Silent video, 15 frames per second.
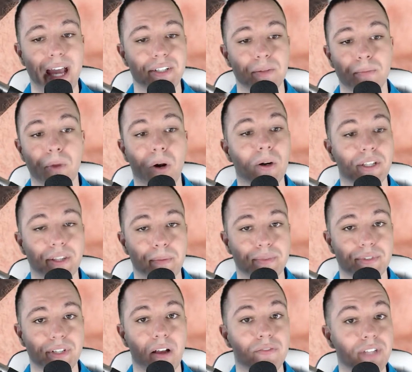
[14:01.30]
to market
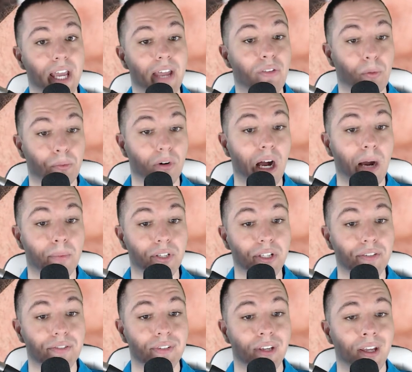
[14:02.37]
themselves and their
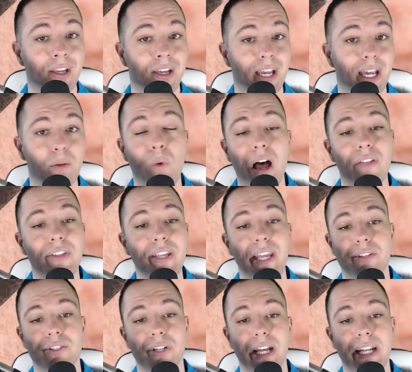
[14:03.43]
properties. And while the
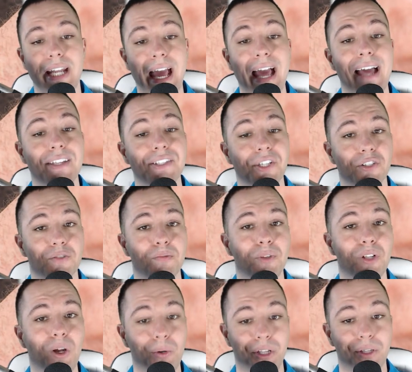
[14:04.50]
internet has
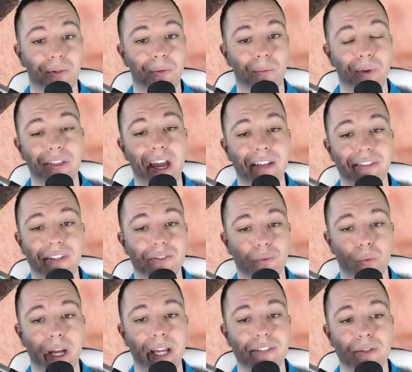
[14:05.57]
exploded with endless
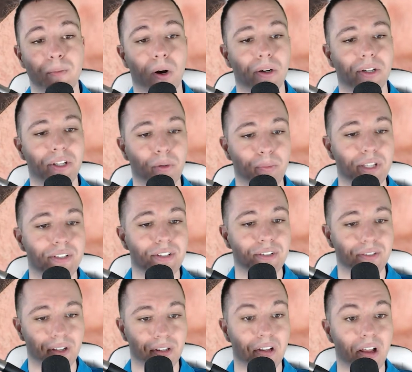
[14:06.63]
ways to market your business
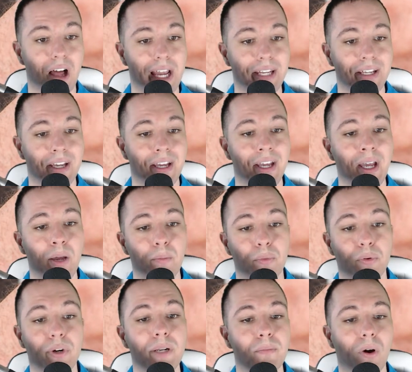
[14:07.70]
online,
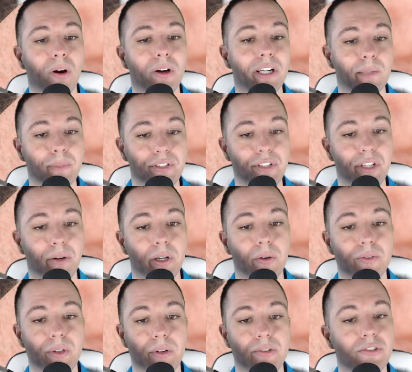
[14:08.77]
print marketing
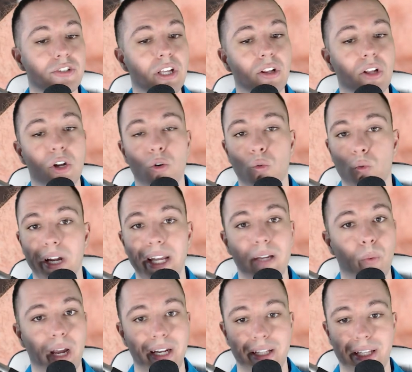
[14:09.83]
materials are still a great
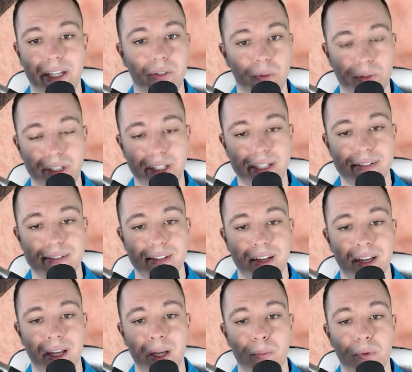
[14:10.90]
way to get new leads.
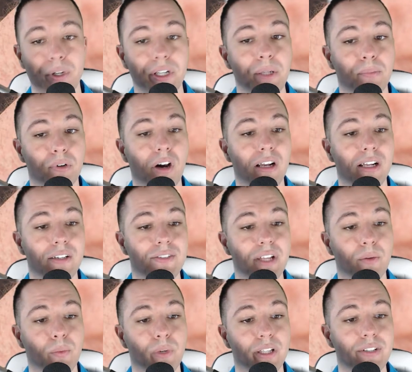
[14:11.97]
Printed products that
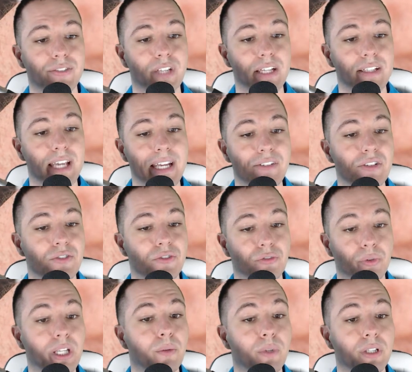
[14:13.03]
real estate agents
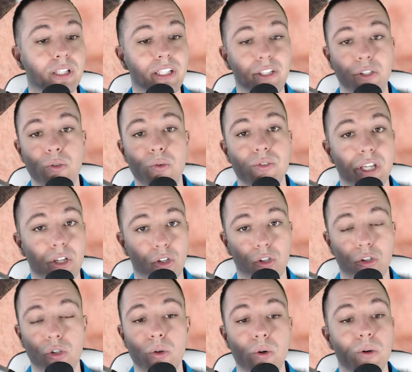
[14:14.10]
frequently use
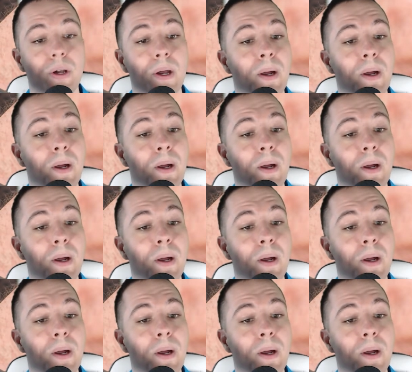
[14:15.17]
include